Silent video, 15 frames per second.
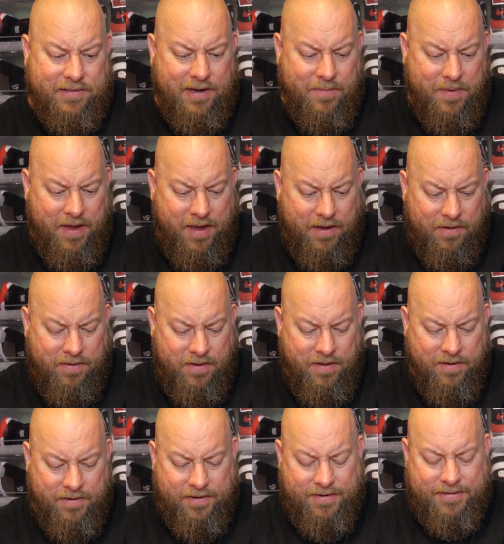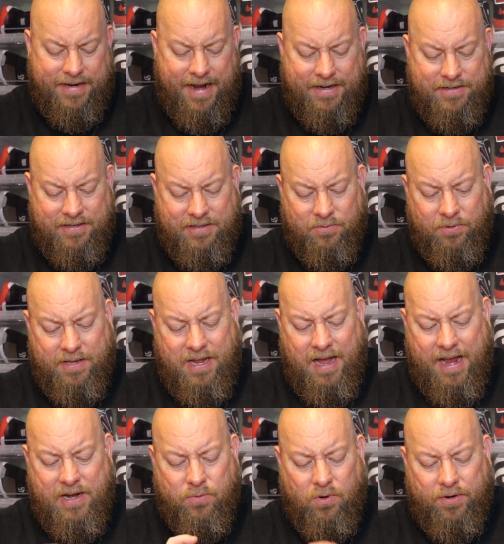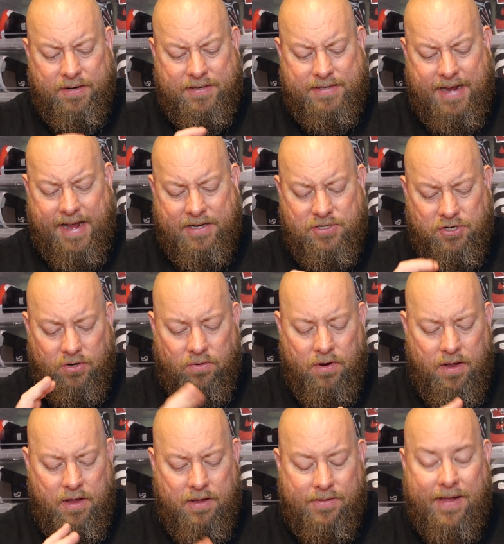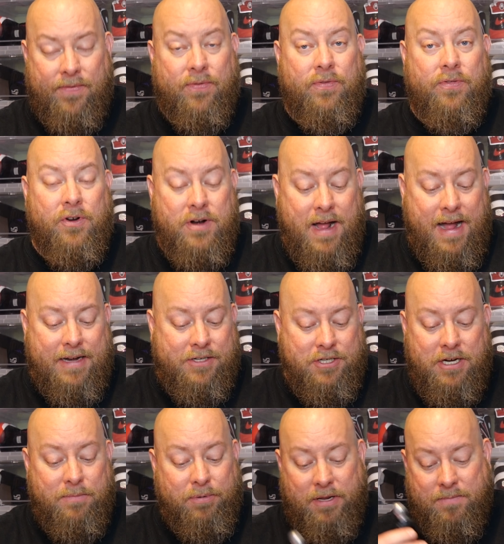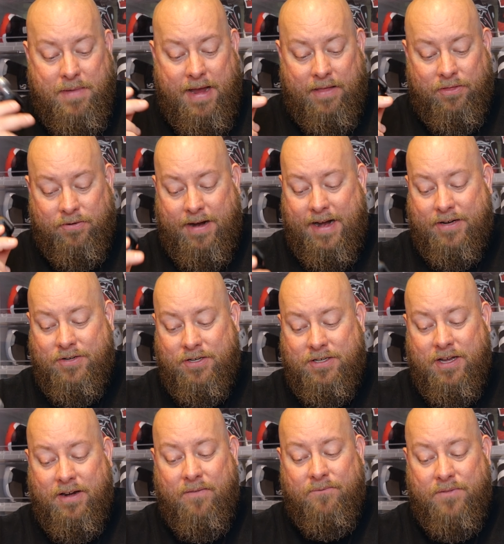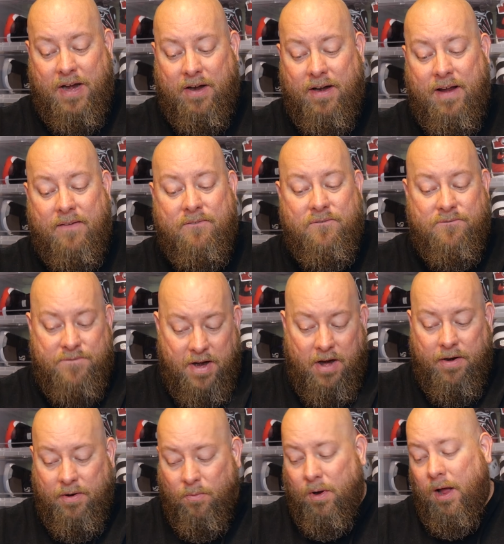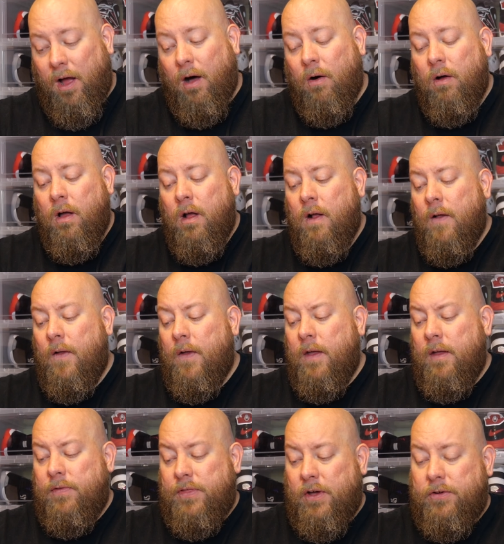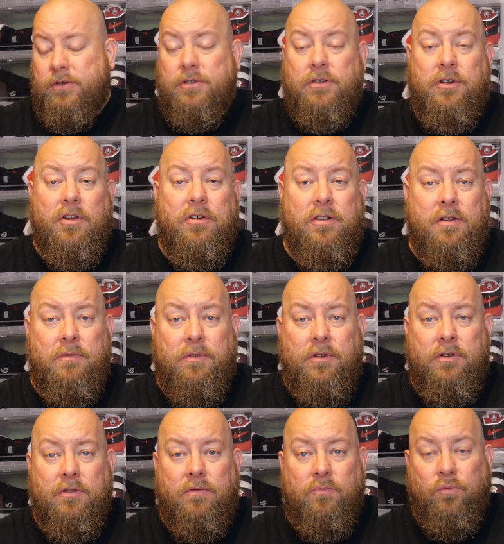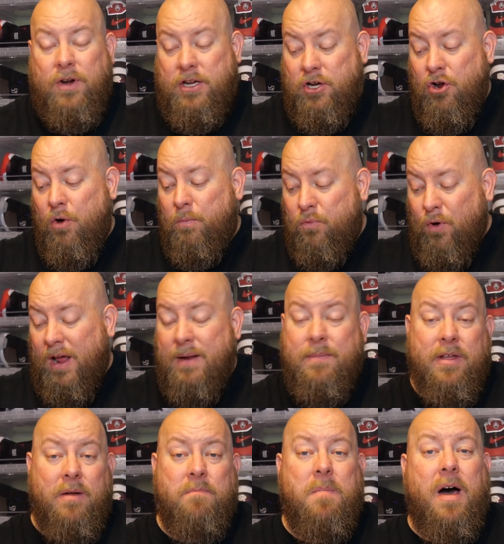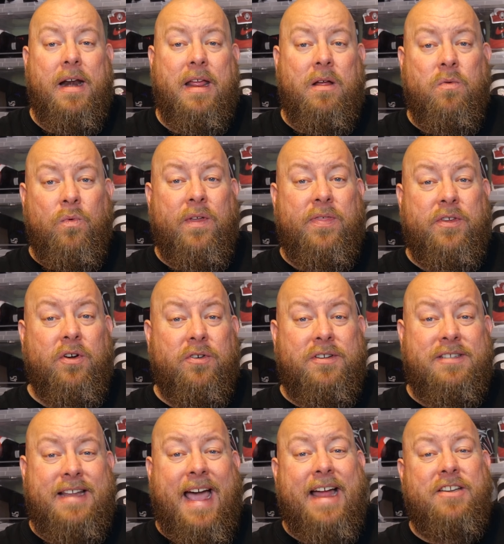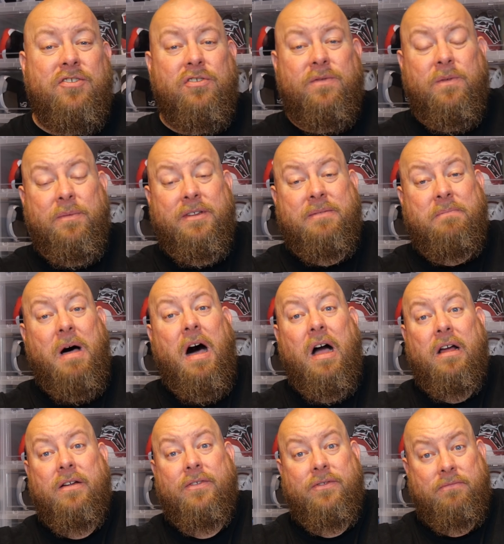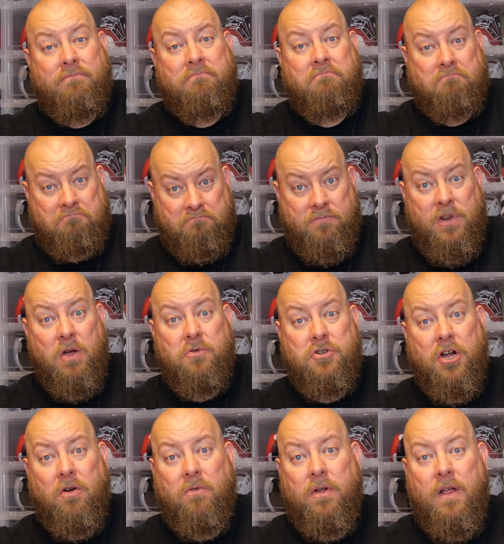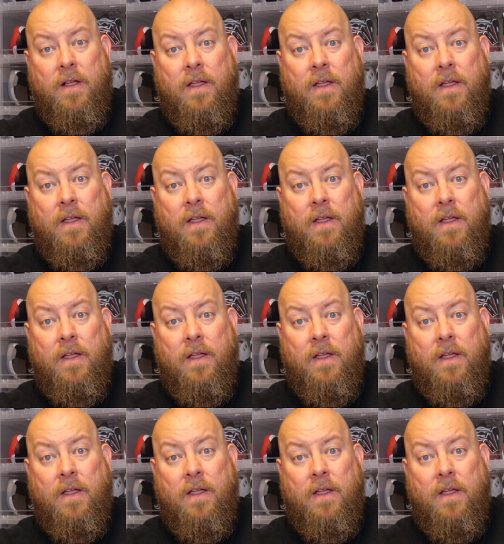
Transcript: I bet because it's actually it's a really high quality statue. Like they're not cheaply made; they're actually done very very well. Those you can recoup quite a bit of money with your statues from this box. No joke.